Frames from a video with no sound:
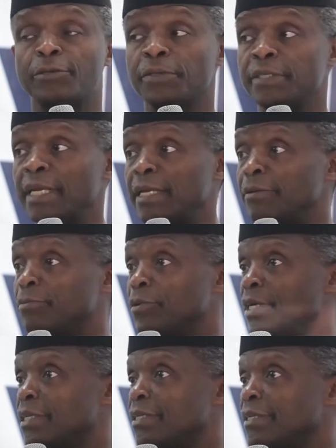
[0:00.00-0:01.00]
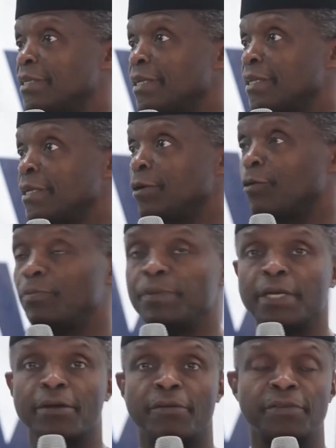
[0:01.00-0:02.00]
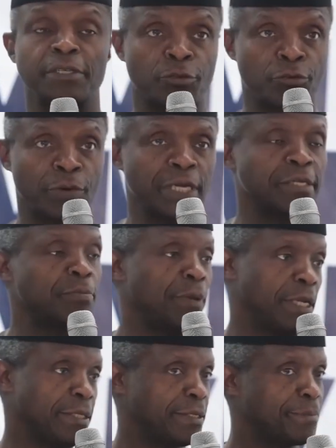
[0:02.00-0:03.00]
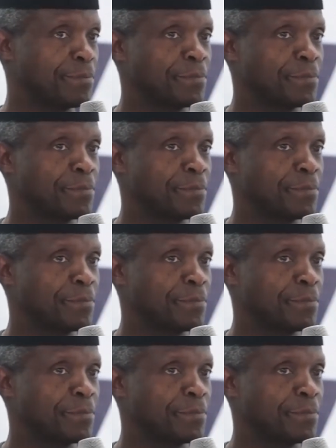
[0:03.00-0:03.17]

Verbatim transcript: to celebrate the opening of this great place.